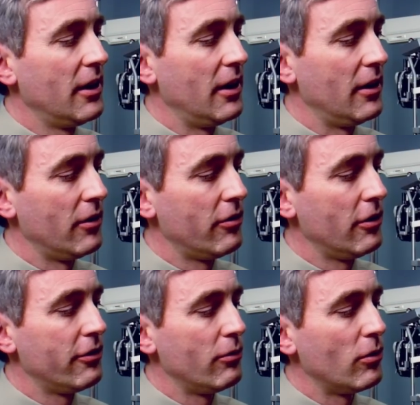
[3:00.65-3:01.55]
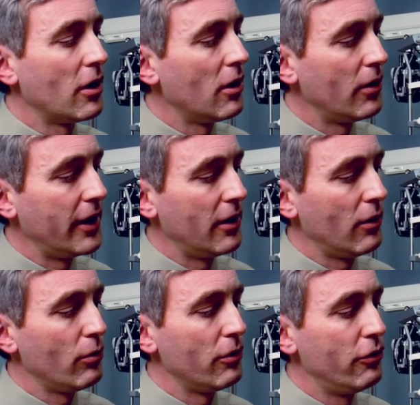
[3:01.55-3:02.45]
and the surgeon will go
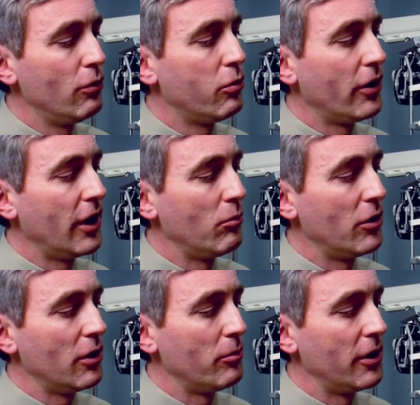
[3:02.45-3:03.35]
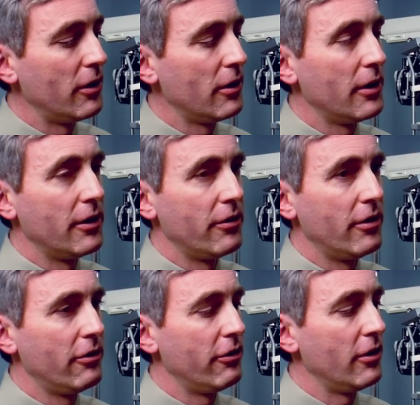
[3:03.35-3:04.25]
in through a 2.8 millimeter
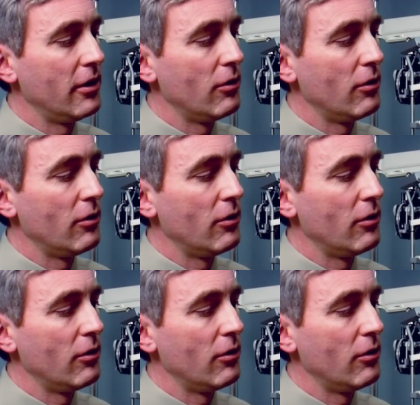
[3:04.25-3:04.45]
incision,